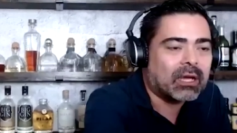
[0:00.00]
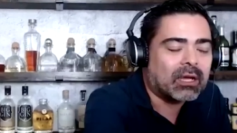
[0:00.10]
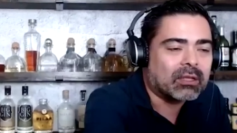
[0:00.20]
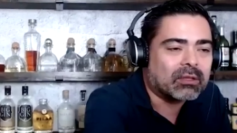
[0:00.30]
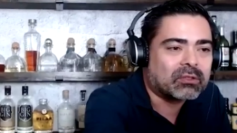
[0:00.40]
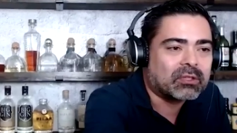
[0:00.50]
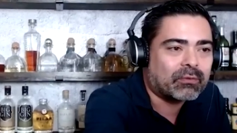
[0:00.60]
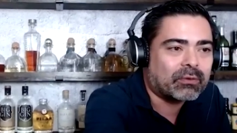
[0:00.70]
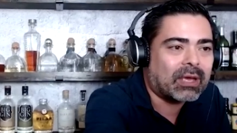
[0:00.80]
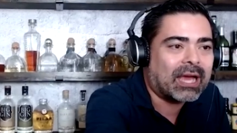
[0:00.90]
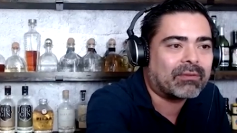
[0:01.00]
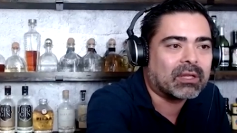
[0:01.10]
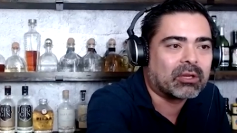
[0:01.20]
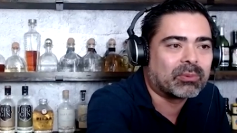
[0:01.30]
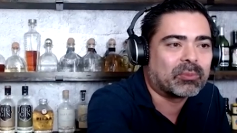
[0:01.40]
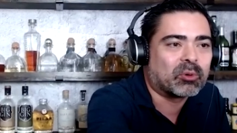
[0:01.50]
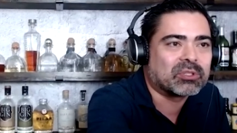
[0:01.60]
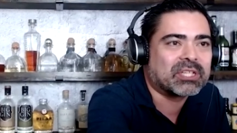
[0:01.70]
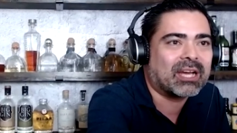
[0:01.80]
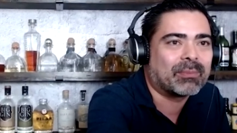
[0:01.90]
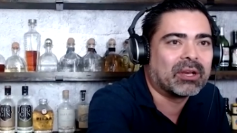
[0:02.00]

uh, see if you have a little bit more time.